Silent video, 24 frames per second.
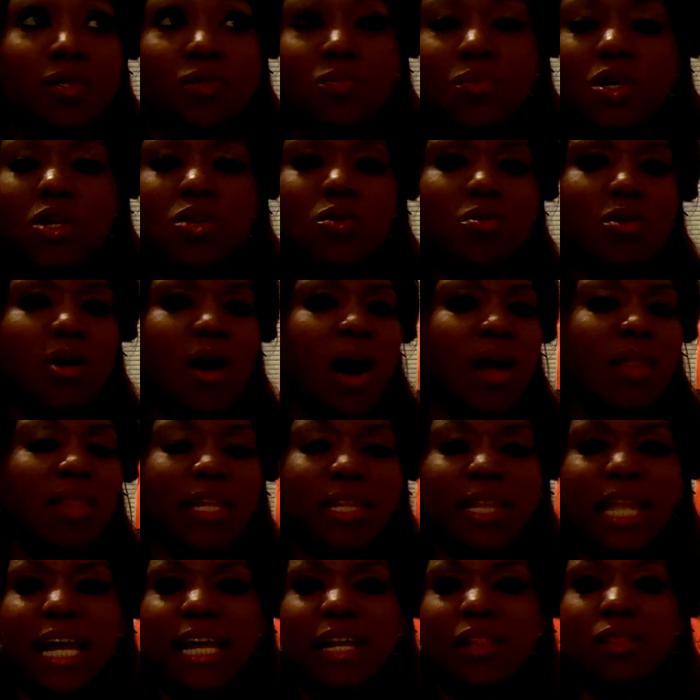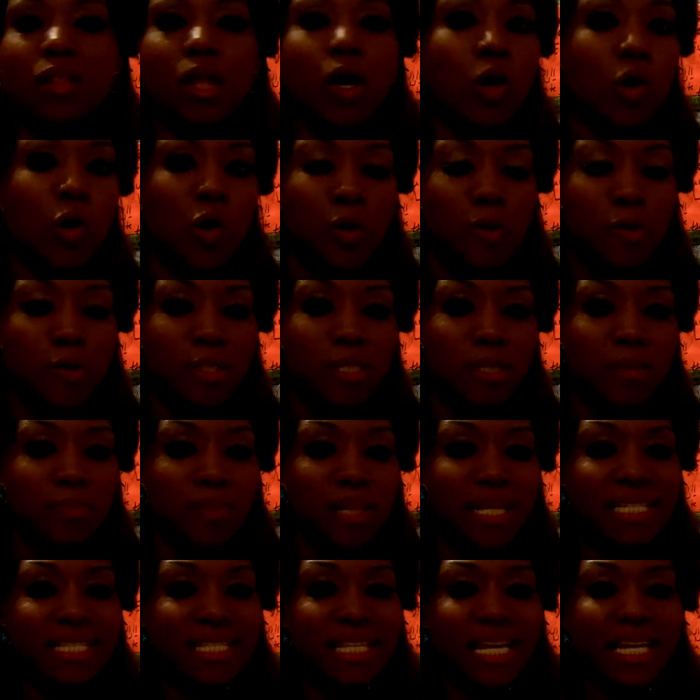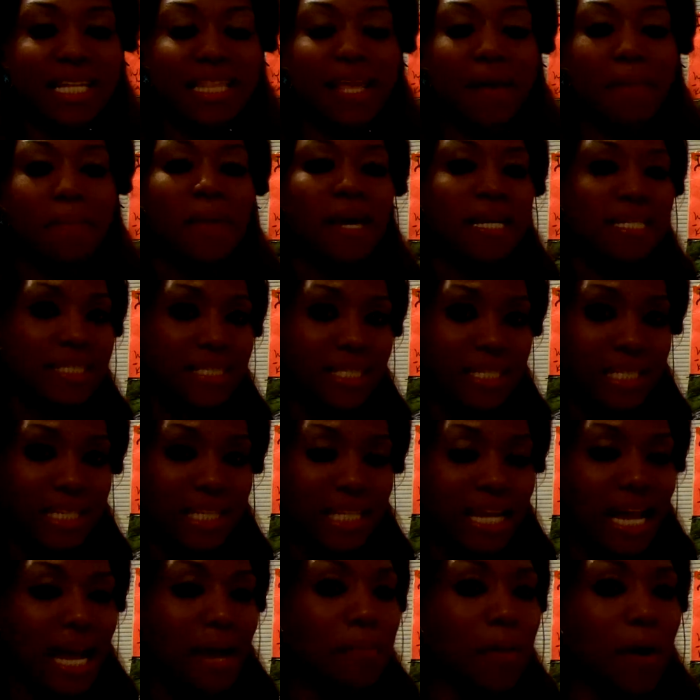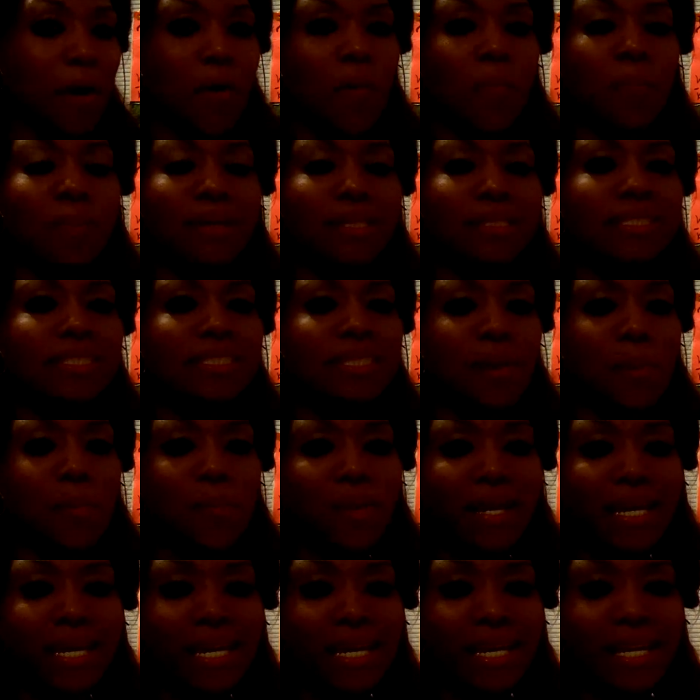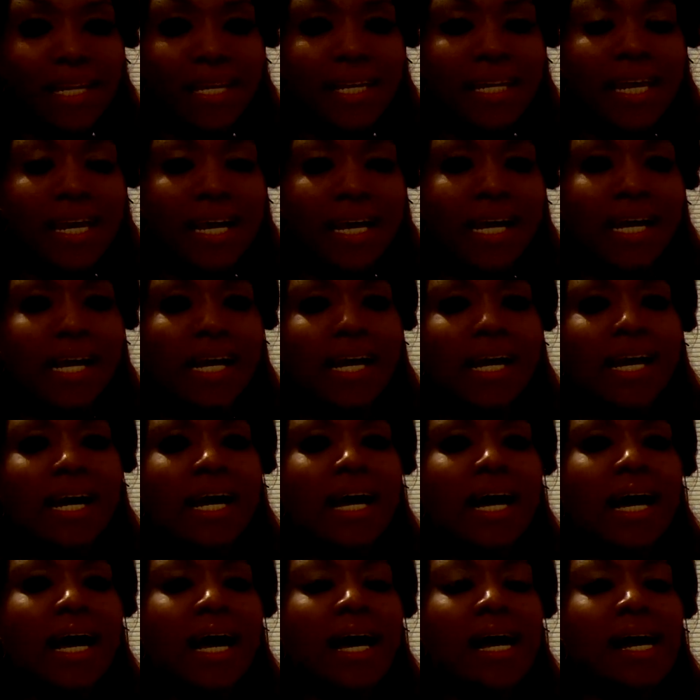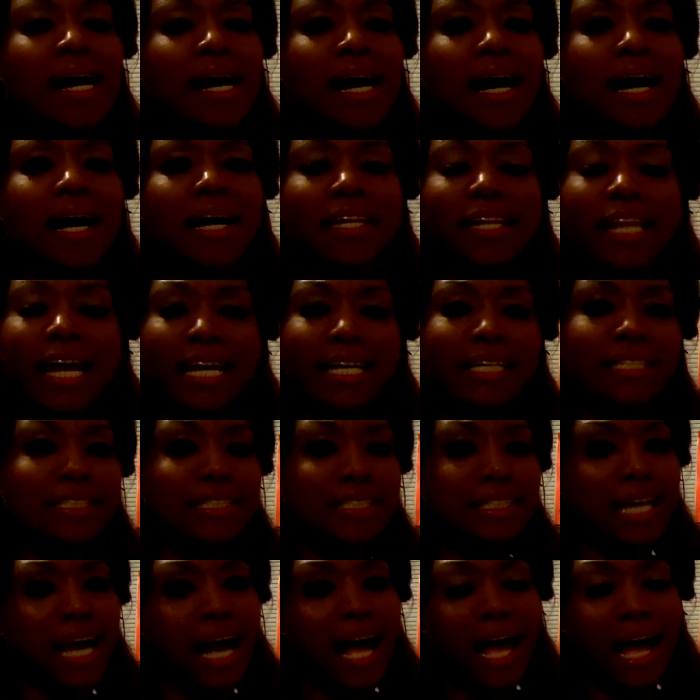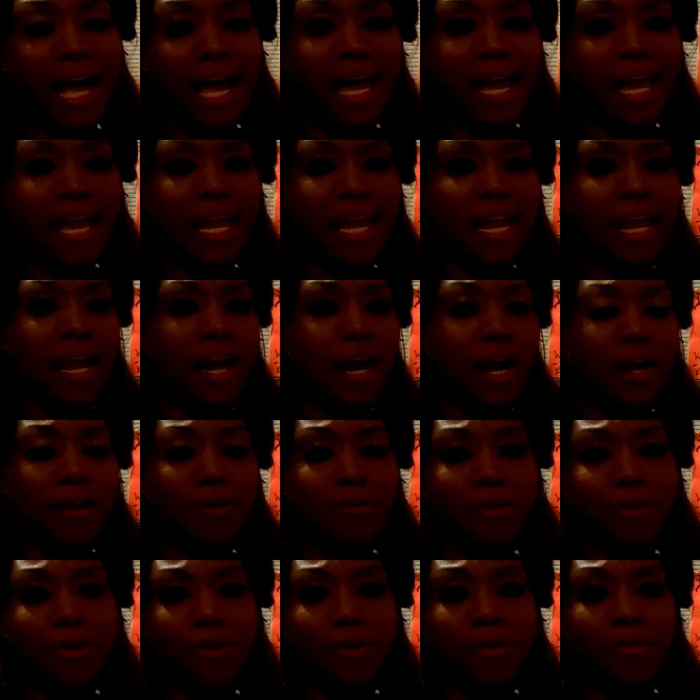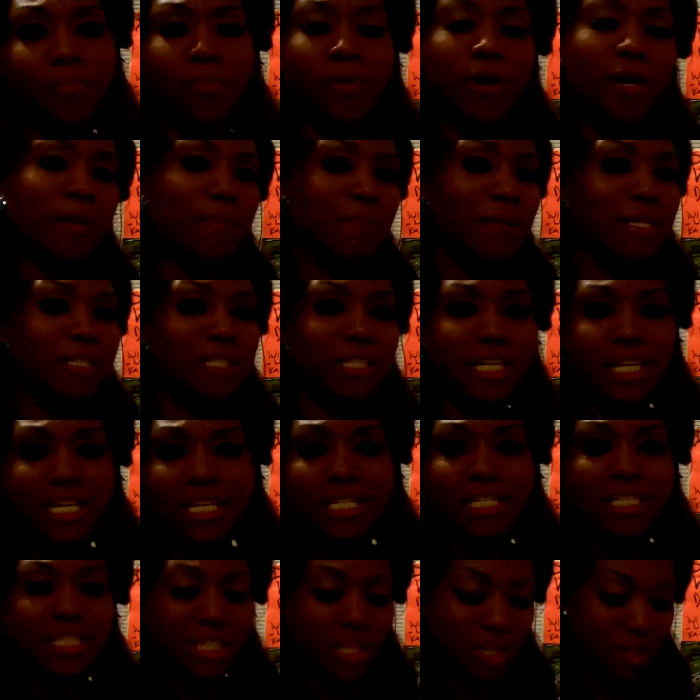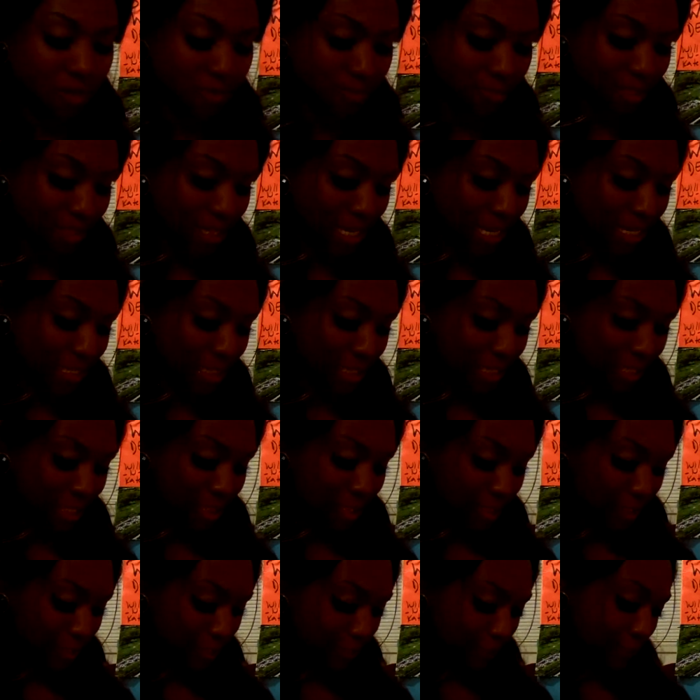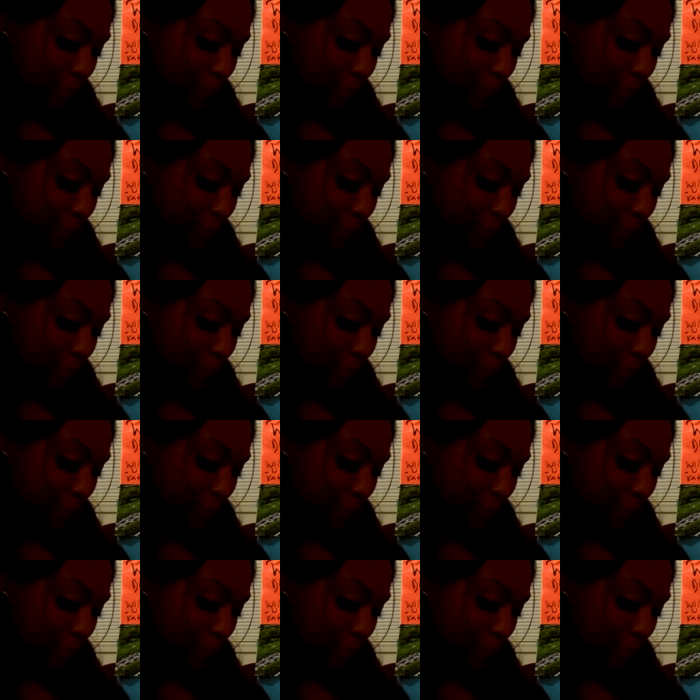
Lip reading: do you call it, like Lowe's and places like that. Basically, I'm open to meet a nice guy under pretty much any circumstances.